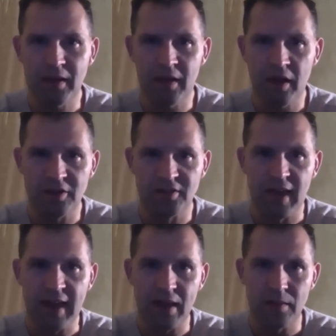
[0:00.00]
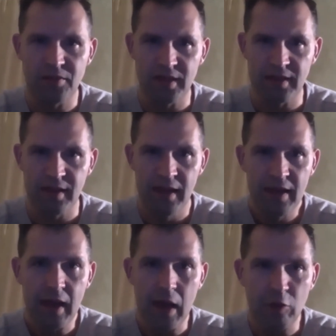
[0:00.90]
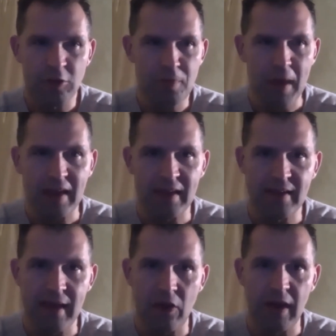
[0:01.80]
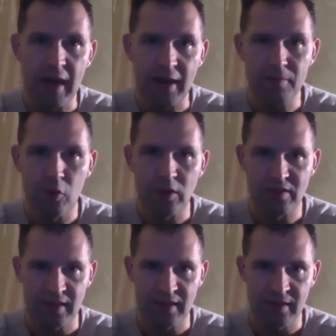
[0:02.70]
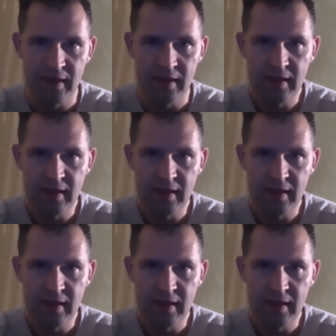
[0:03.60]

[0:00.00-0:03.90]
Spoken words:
And Uncle Si comes in, Cairo's back in now, Candy Boy's in.